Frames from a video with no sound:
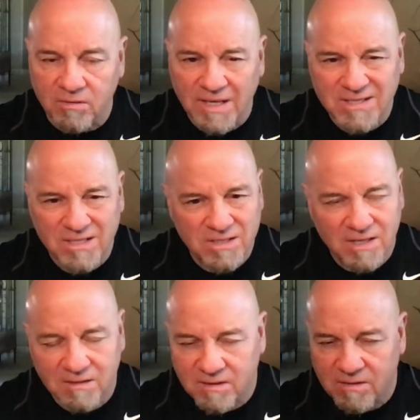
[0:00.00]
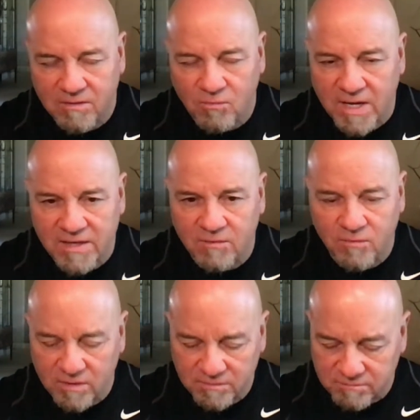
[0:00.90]
That's just the way
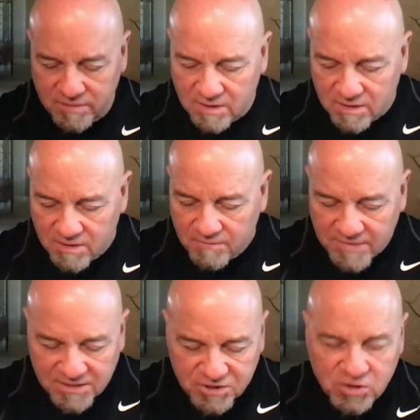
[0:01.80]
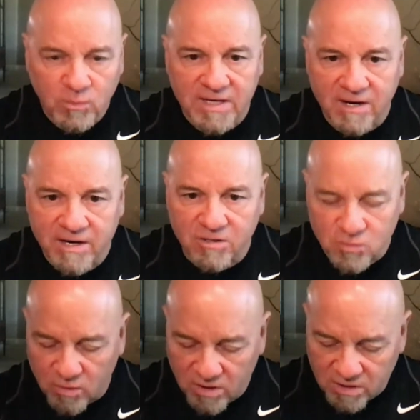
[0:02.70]
that's just the way our ears
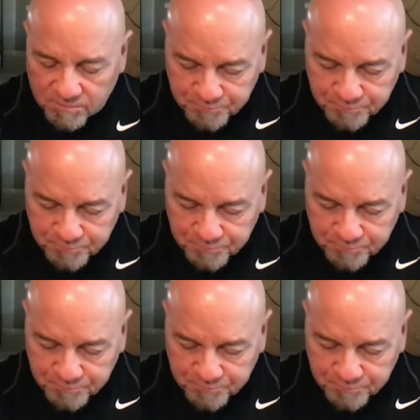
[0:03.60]
work.